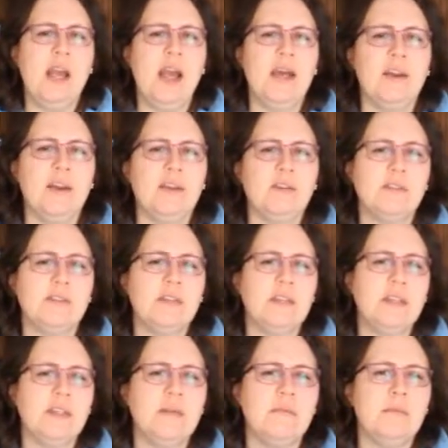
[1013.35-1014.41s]
and I could
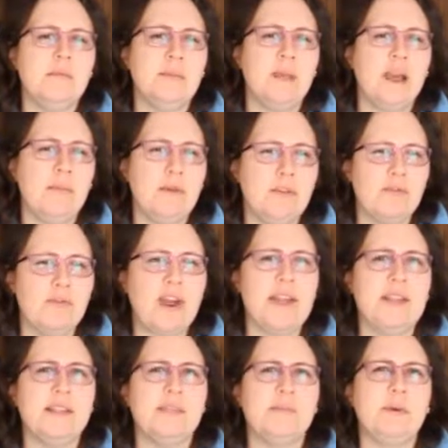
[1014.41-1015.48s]
see them becoming
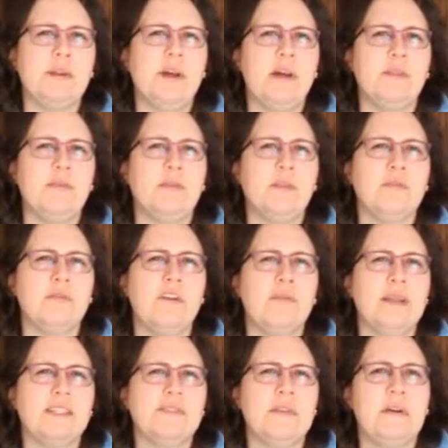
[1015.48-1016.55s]
friends, but I thought the
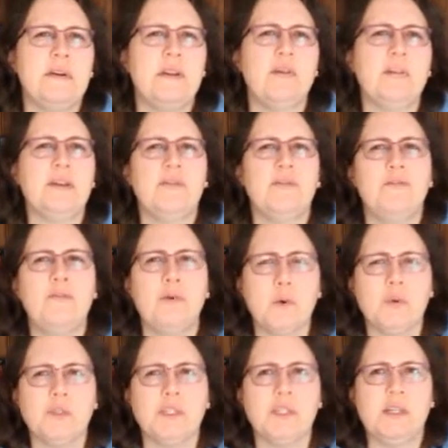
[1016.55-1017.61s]
romance felt a little bit
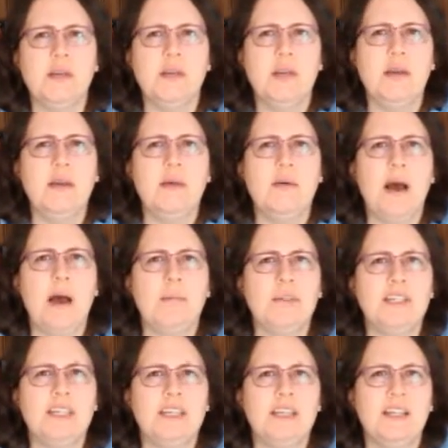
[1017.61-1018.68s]
forced,
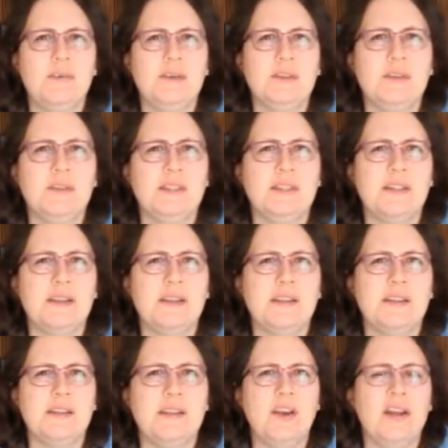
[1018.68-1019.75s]
particularly because
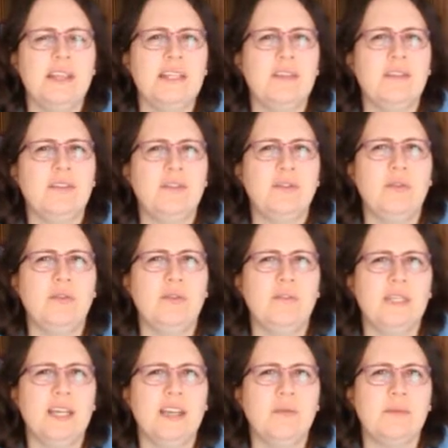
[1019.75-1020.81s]
the idea of the two of them
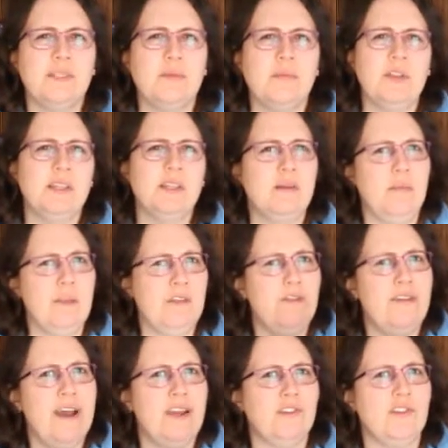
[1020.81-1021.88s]
together was something some of the
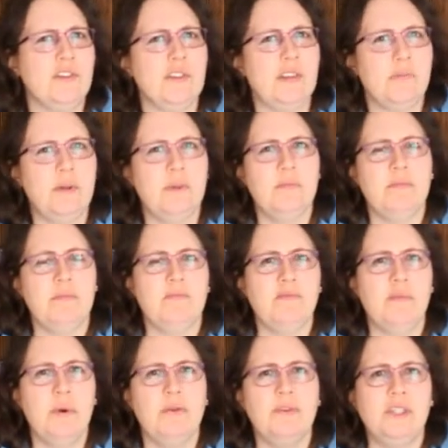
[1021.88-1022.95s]
factions had been
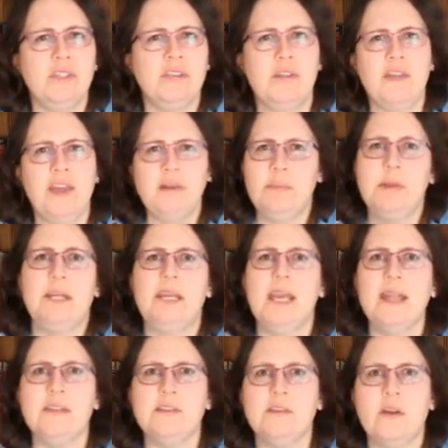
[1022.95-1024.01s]
promoting that they'd been
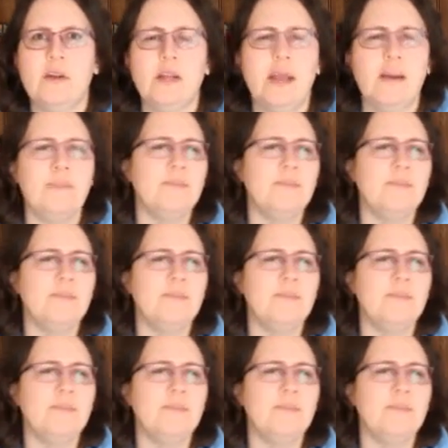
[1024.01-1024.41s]
against earlier.